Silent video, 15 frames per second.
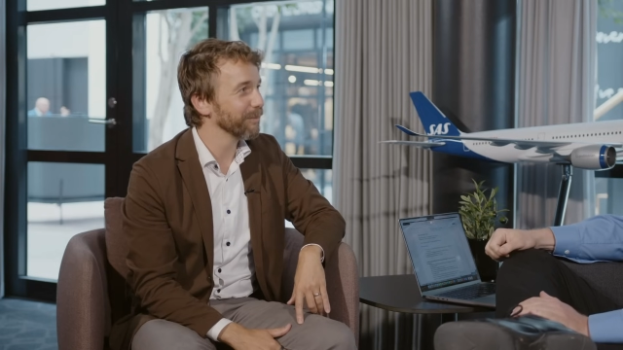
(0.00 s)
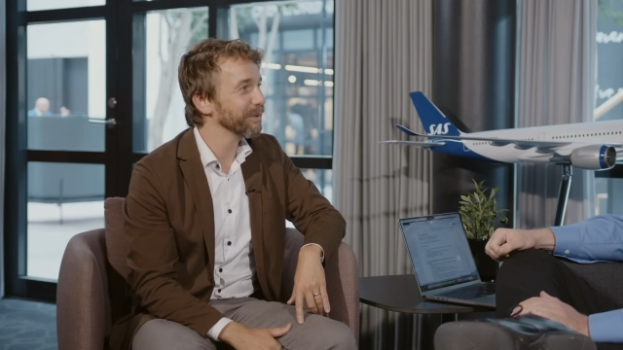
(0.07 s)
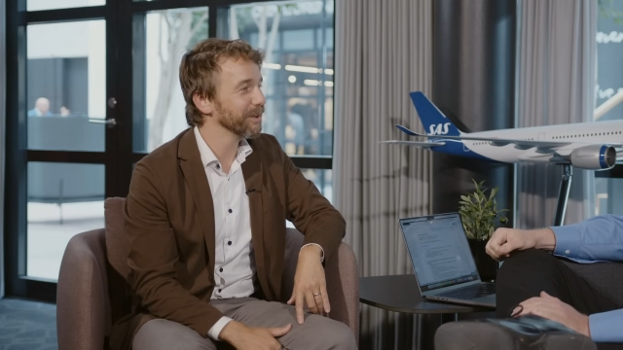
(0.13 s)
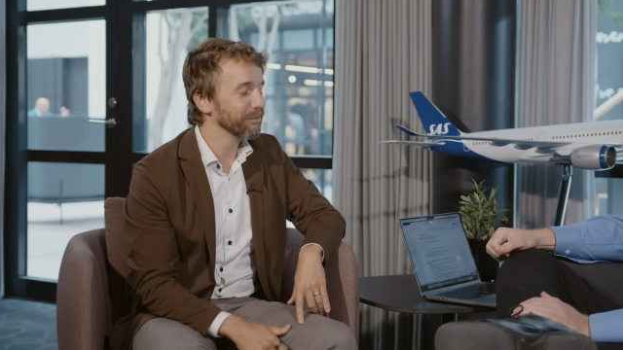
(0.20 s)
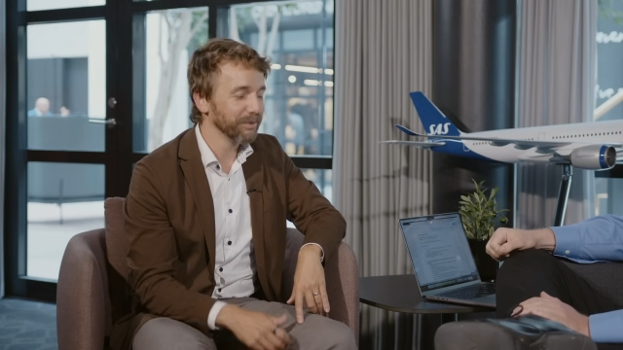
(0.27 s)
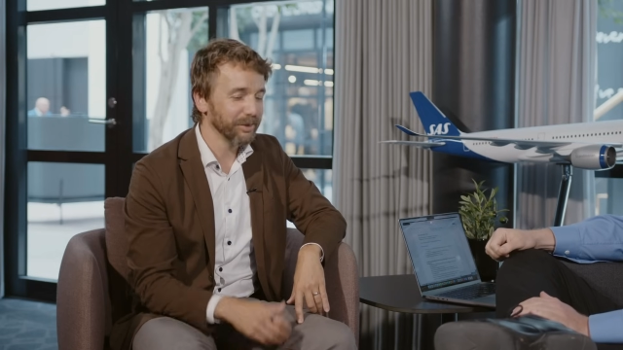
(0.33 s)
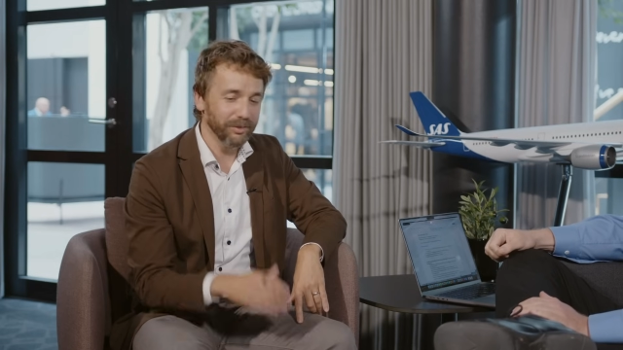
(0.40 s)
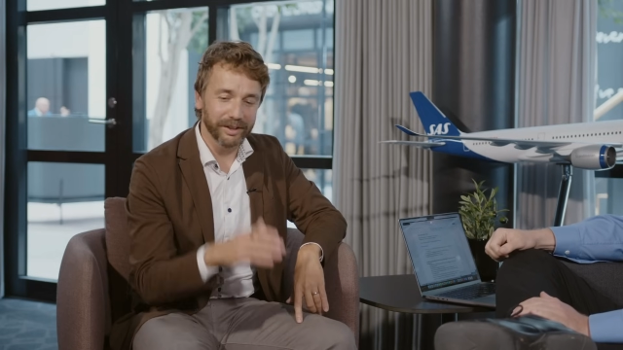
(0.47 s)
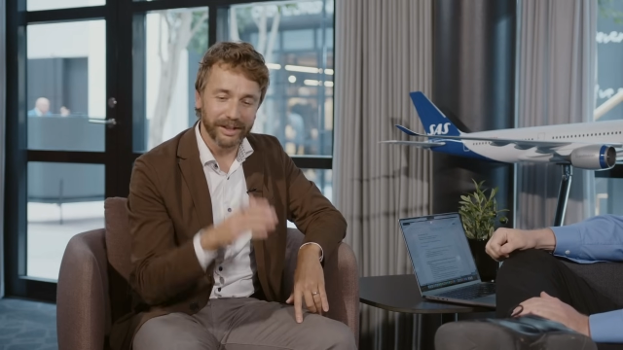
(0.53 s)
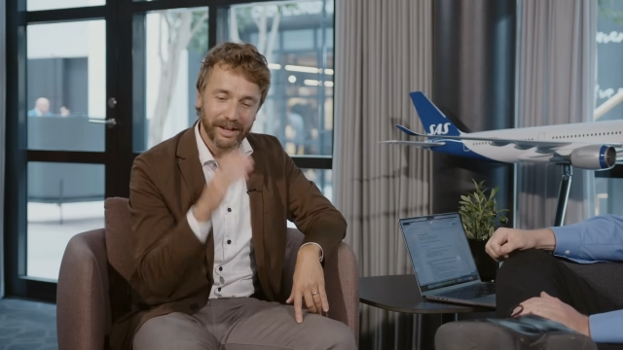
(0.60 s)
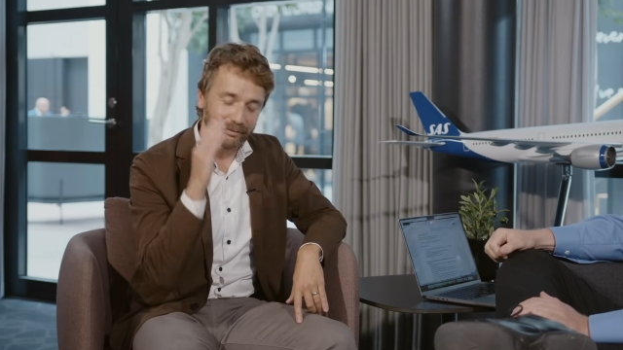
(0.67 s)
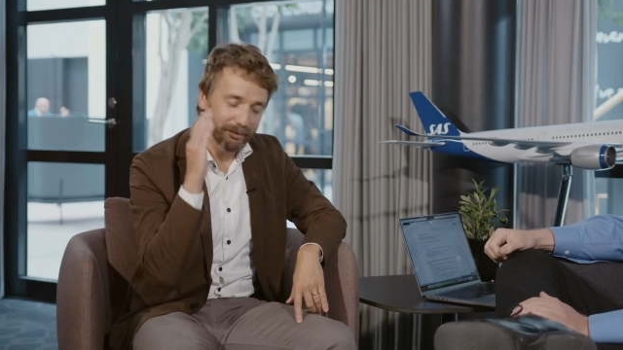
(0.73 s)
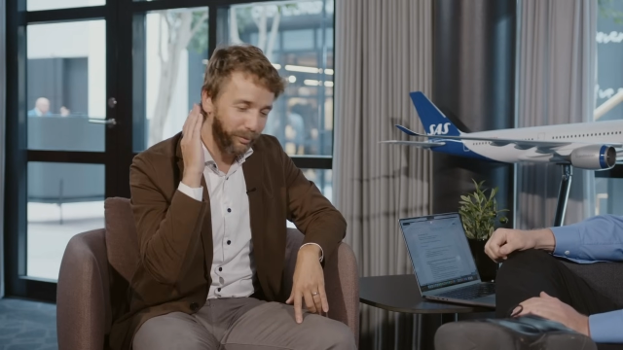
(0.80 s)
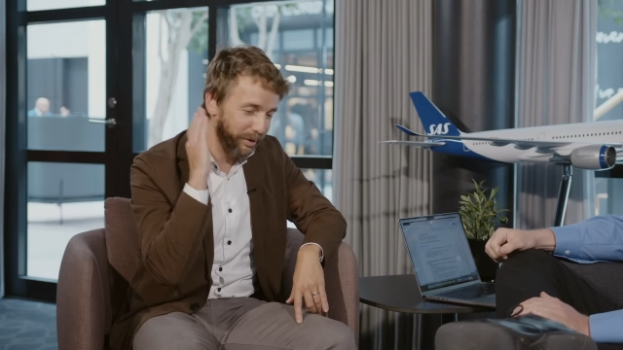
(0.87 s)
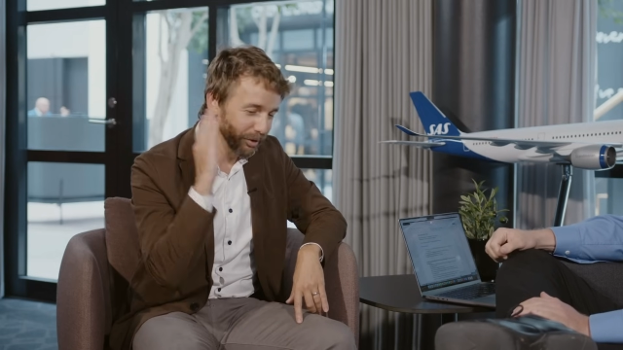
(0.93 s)
I mean, it feels like
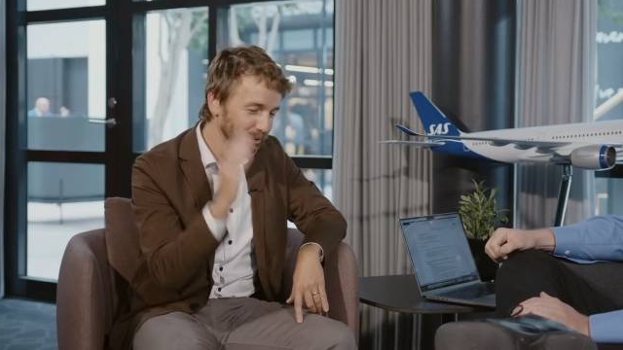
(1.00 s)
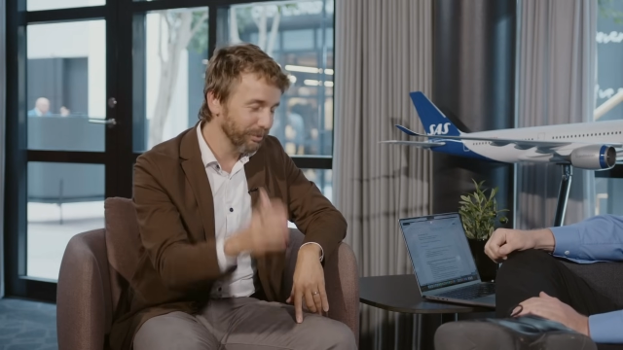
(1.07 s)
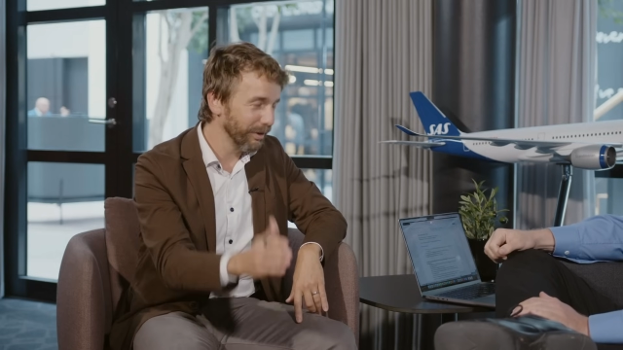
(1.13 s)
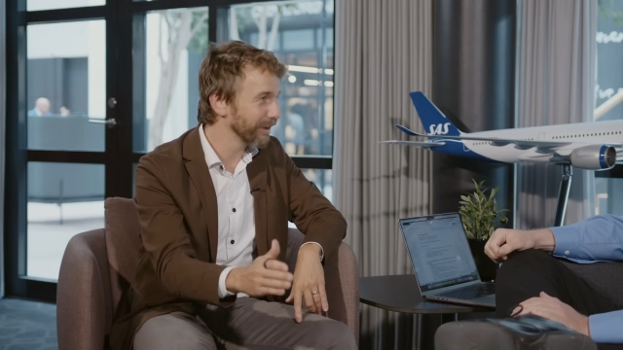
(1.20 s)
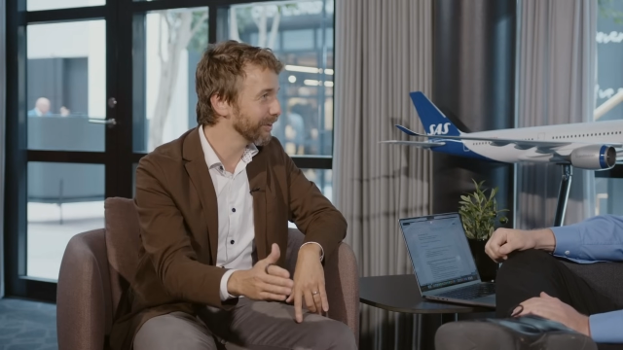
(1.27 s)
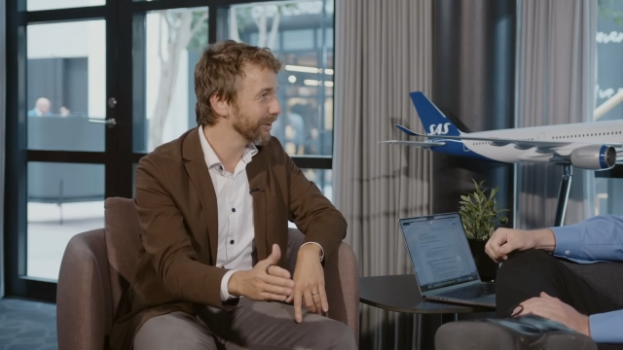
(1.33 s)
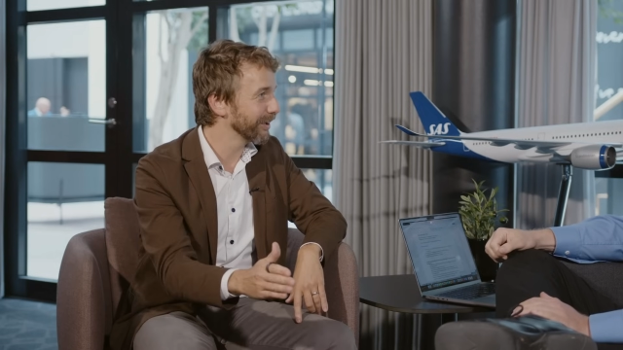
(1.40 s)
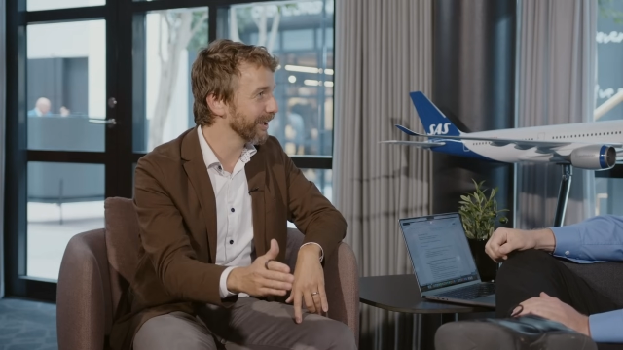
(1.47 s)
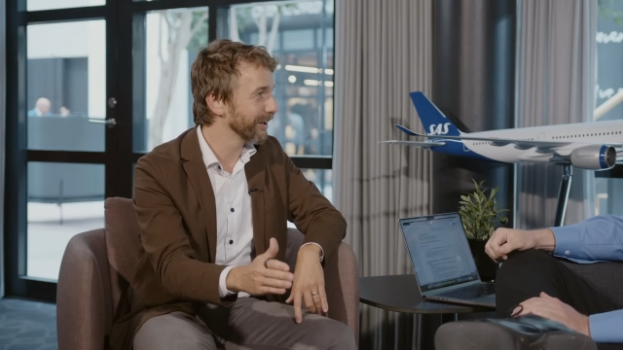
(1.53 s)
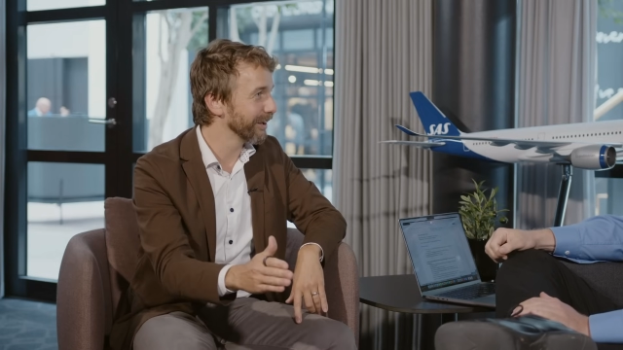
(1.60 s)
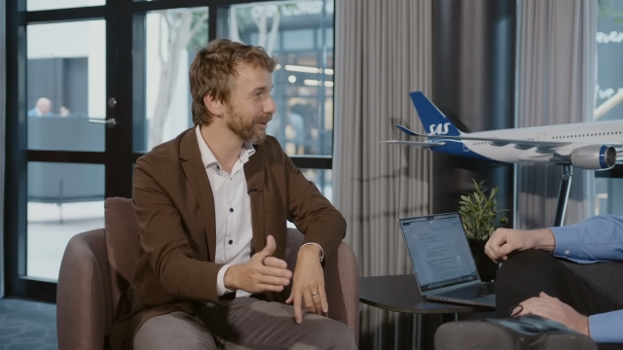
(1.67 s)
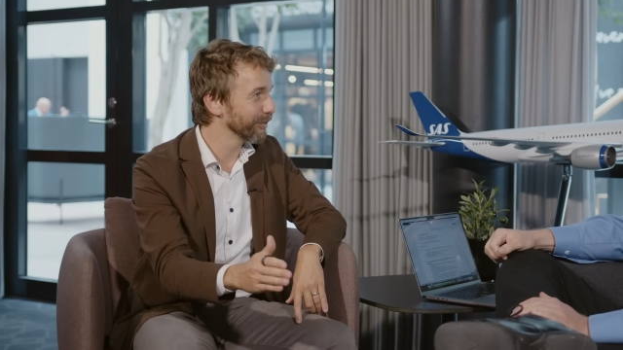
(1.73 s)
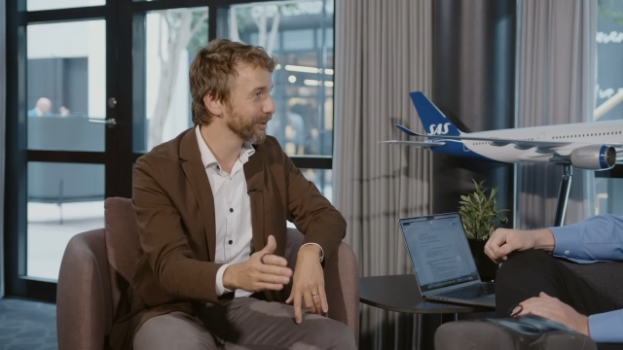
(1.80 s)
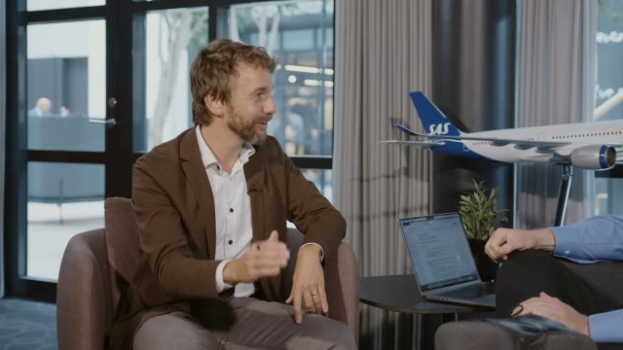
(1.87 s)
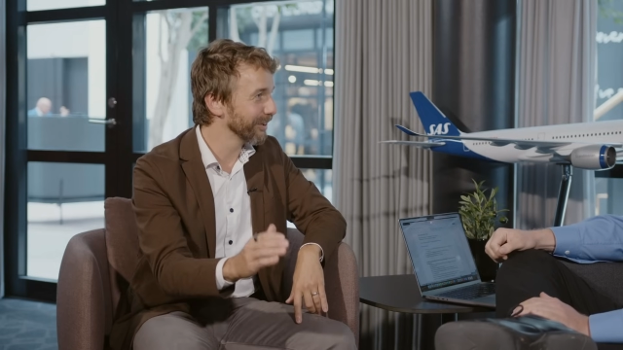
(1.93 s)
everyone is running and
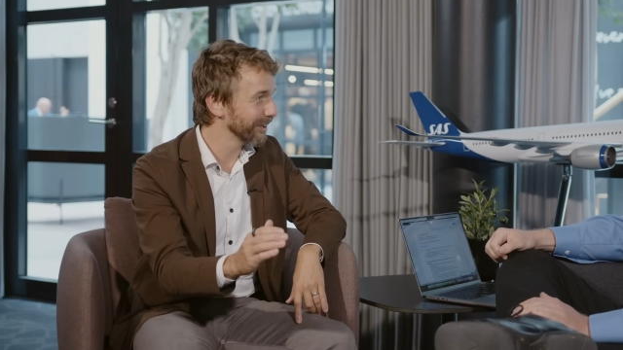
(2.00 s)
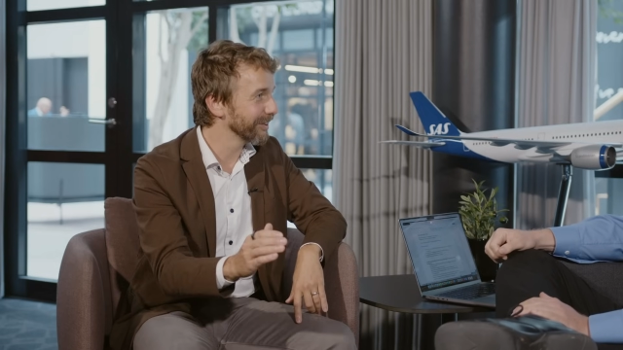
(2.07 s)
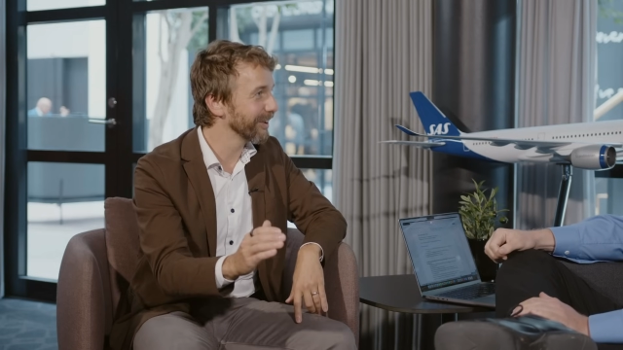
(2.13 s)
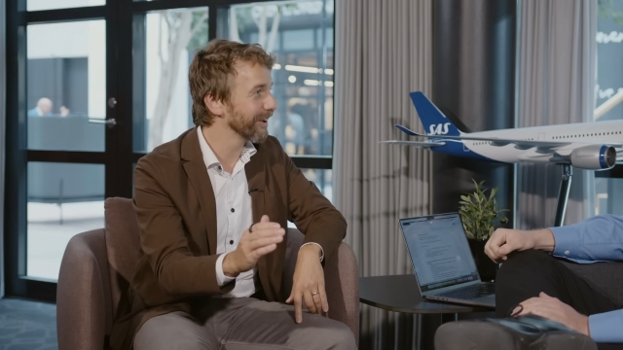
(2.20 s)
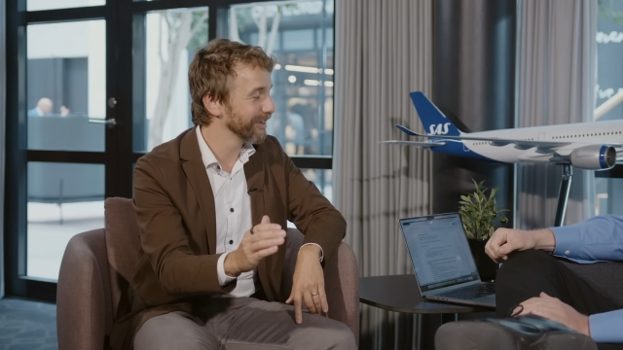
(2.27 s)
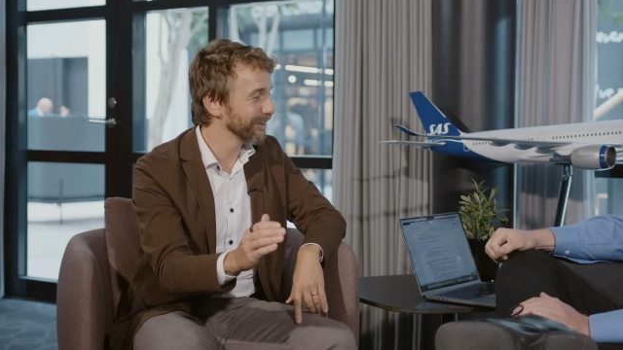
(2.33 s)
now the deadline